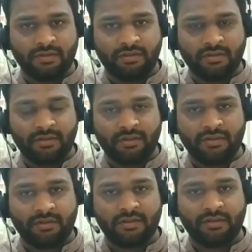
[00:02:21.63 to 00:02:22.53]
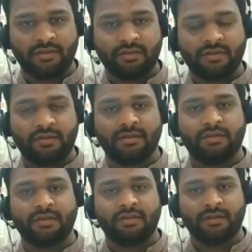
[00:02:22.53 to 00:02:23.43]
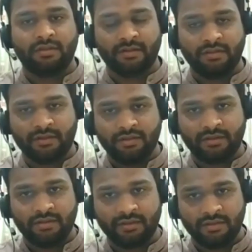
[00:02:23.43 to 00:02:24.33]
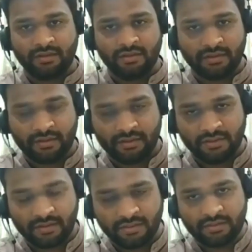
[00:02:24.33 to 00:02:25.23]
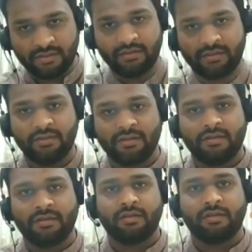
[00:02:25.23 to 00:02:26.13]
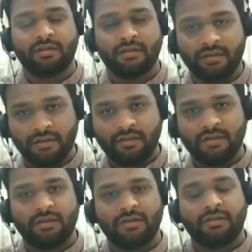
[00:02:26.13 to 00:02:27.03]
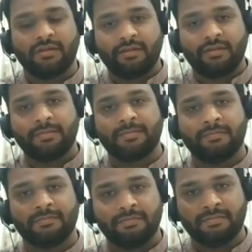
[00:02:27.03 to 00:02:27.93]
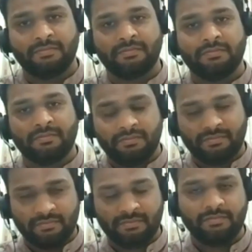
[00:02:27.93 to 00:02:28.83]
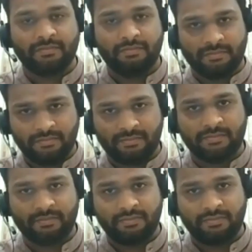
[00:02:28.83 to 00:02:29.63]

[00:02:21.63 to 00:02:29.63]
[no speech]